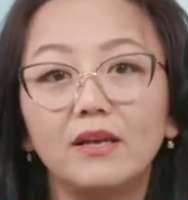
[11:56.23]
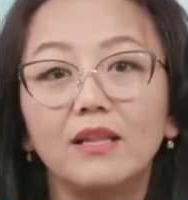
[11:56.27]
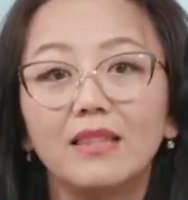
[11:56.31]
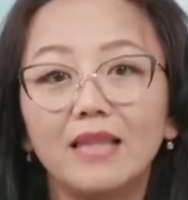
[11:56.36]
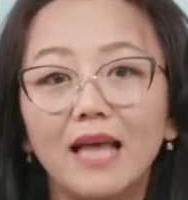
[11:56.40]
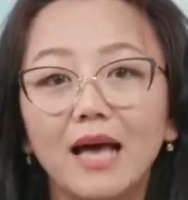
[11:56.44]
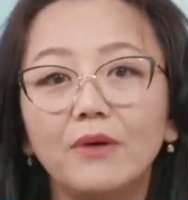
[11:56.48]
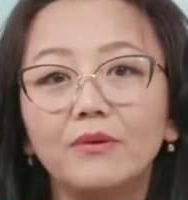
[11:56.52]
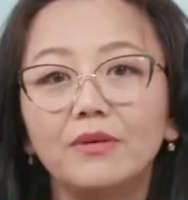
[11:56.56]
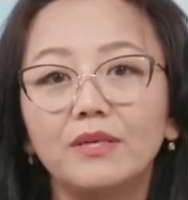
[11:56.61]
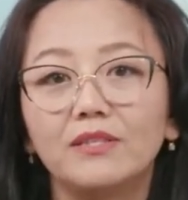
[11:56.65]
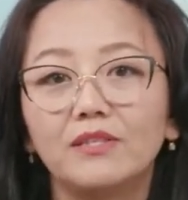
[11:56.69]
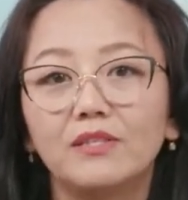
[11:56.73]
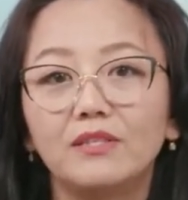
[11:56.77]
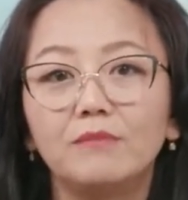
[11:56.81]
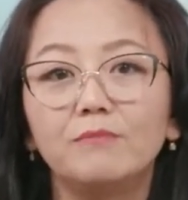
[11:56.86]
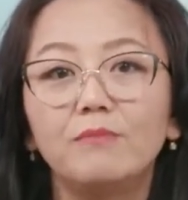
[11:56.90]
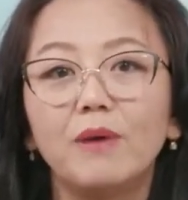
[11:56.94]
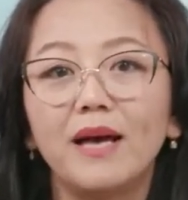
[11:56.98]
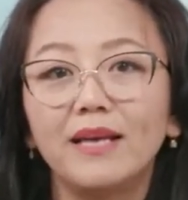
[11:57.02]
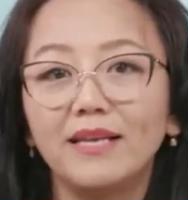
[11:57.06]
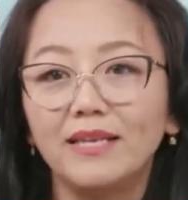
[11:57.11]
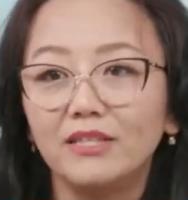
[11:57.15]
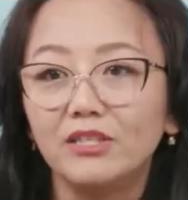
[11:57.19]
allow us to
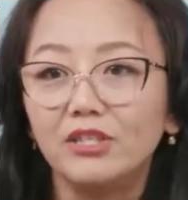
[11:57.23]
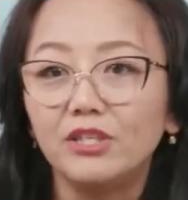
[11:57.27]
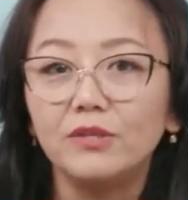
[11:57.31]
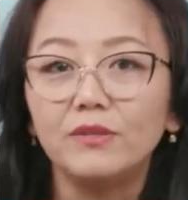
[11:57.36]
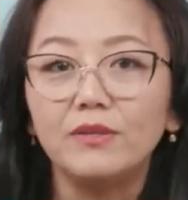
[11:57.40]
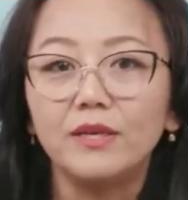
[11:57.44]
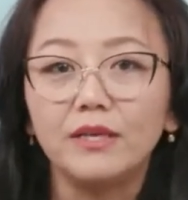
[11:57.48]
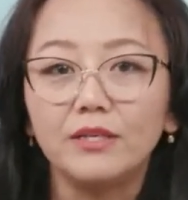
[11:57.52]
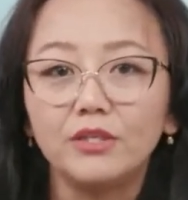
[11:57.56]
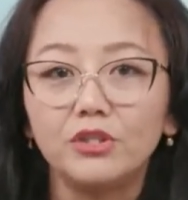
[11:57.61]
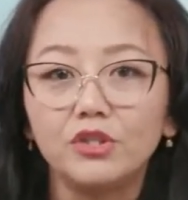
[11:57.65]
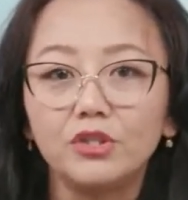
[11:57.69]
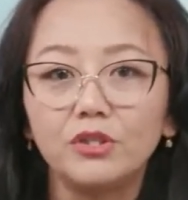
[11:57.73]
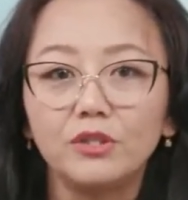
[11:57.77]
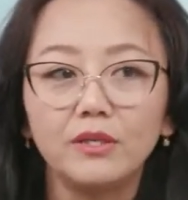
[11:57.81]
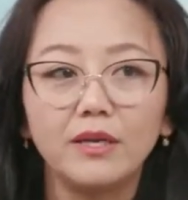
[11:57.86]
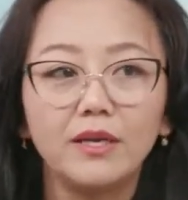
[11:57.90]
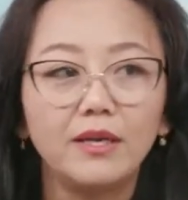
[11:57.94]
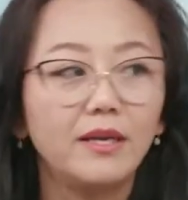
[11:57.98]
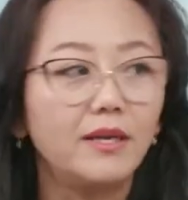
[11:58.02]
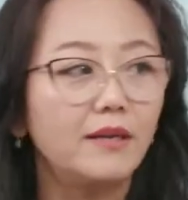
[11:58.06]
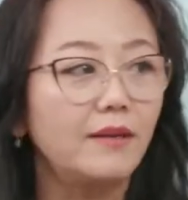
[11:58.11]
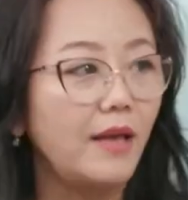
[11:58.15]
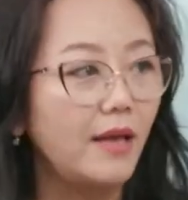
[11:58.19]
buy into the
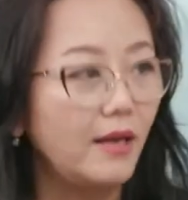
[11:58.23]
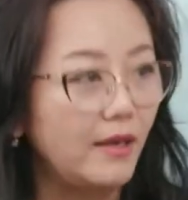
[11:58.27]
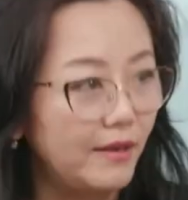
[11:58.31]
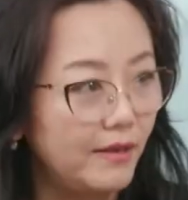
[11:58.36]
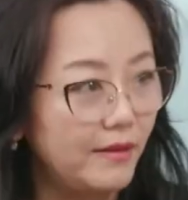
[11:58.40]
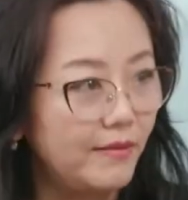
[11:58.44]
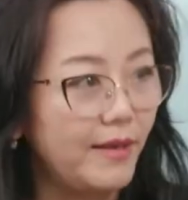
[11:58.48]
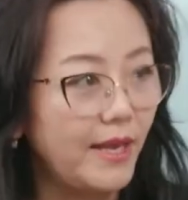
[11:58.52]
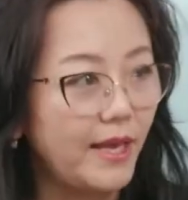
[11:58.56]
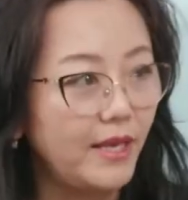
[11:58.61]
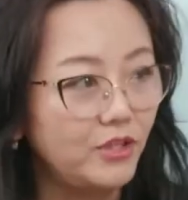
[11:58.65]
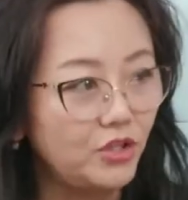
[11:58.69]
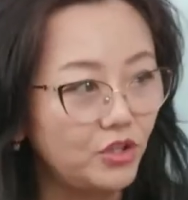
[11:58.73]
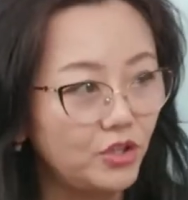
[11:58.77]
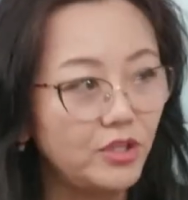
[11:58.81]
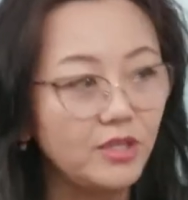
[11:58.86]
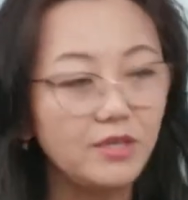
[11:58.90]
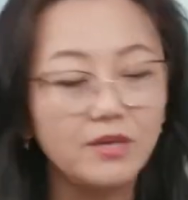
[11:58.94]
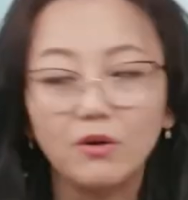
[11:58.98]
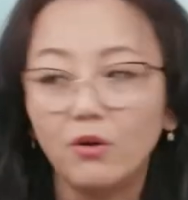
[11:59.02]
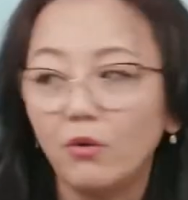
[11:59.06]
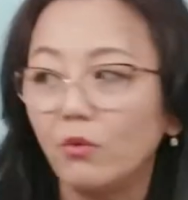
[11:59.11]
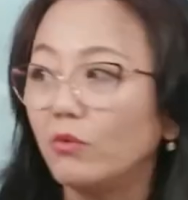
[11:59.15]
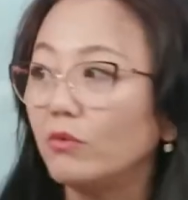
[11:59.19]

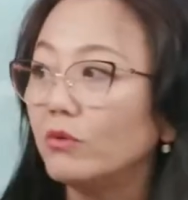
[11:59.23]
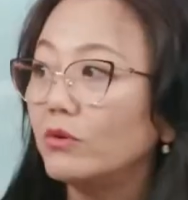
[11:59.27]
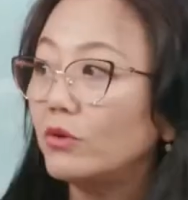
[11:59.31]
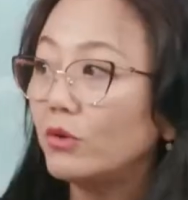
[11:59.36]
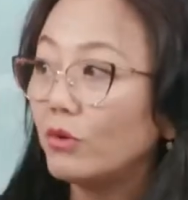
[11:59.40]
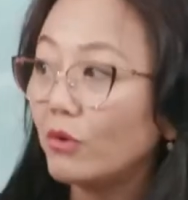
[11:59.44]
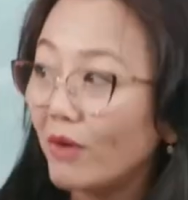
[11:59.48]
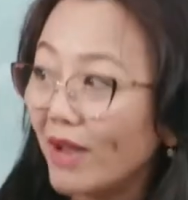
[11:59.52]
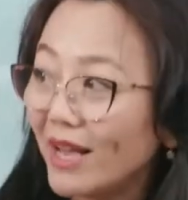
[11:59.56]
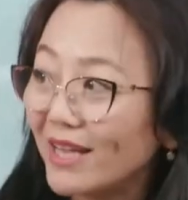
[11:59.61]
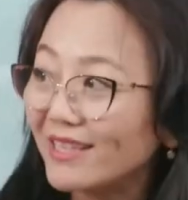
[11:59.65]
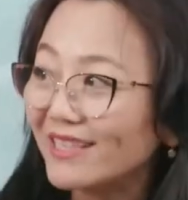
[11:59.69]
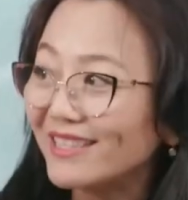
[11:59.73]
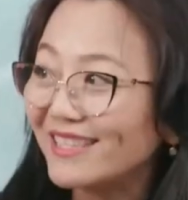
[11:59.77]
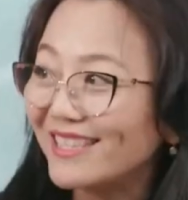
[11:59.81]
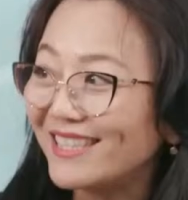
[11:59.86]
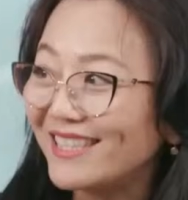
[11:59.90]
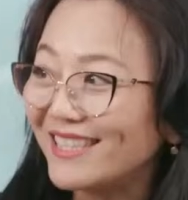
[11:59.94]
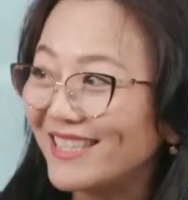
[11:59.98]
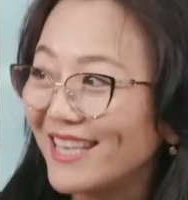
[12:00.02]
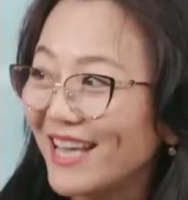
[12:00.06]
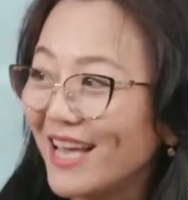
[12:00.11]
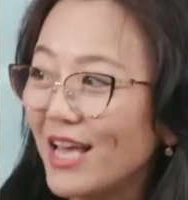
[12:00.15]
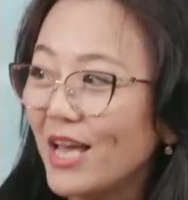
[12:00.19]
HDO
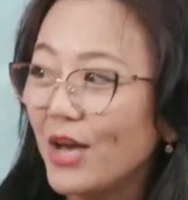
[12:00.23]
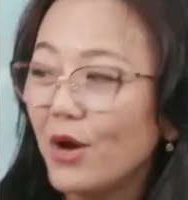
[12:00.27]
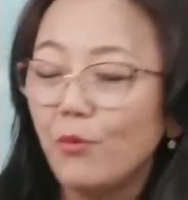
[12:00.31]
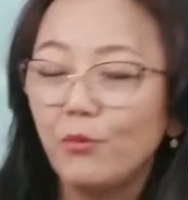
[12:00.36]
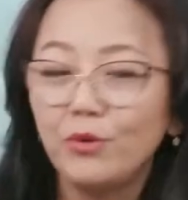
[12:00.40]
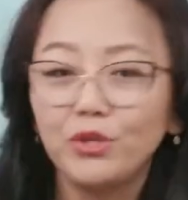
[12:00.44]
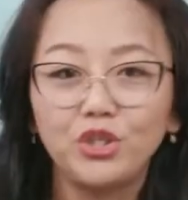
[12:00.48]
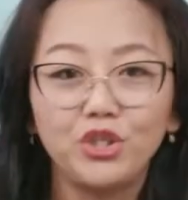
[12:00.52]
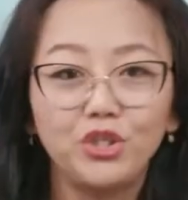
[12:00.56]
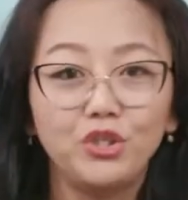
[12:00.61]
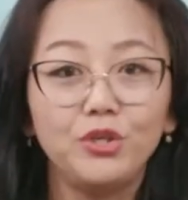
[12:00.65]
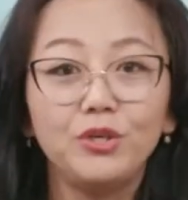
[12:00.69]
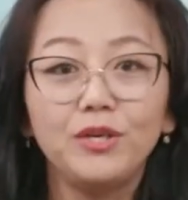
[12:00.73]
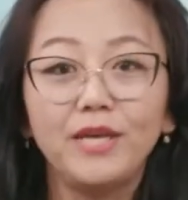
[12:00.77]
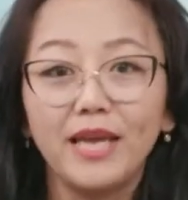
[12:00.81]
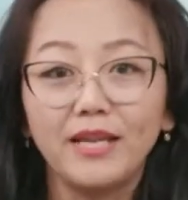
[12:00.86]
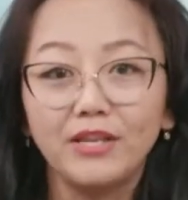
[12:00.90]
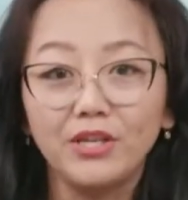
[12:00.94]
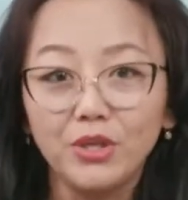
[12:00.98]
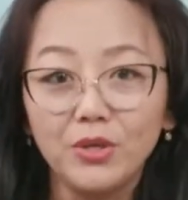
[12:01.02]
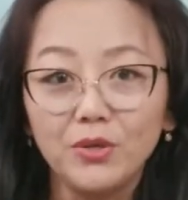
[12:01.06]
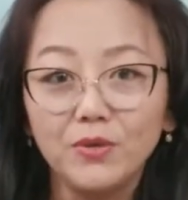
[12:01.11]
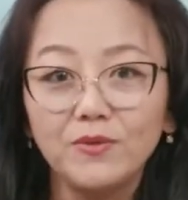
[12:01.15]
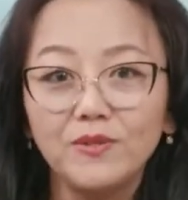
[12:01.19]
credits, which you
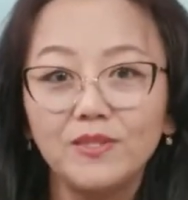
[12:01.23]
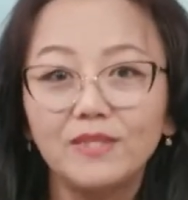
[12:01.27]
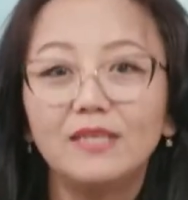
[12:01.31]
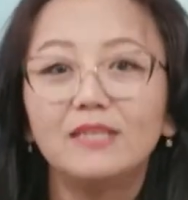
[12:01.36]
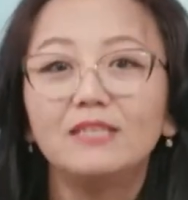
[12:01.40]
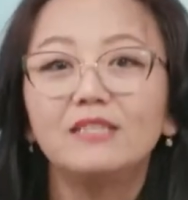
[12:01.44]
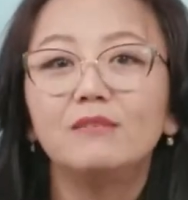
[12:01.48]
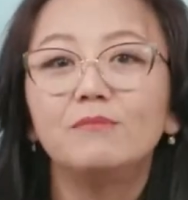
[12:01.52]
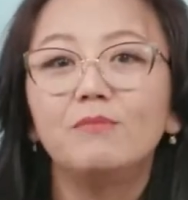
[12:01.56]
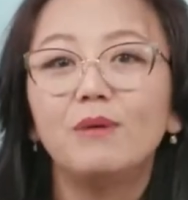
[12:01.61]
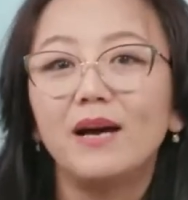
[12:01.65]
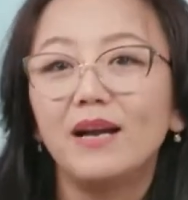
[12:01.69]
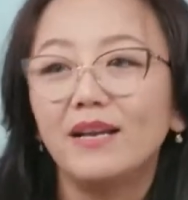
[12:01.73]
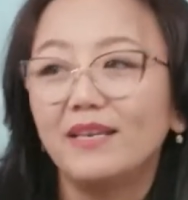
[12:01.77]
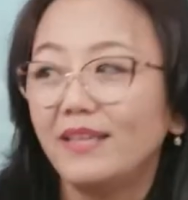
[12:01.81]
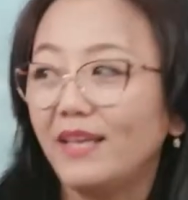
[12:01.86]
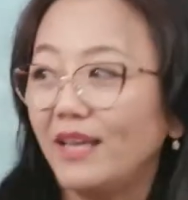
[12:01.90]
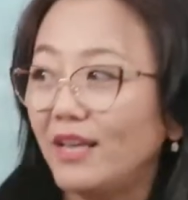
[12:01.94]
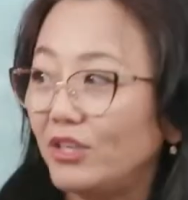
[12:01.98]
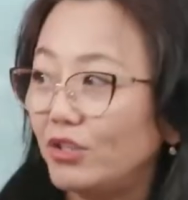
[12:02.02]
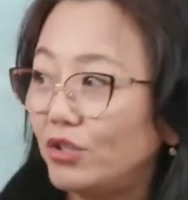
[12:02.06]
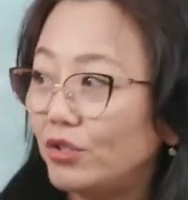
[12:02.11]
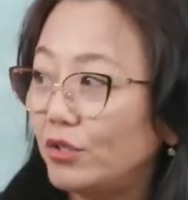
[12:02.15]
can use to buy the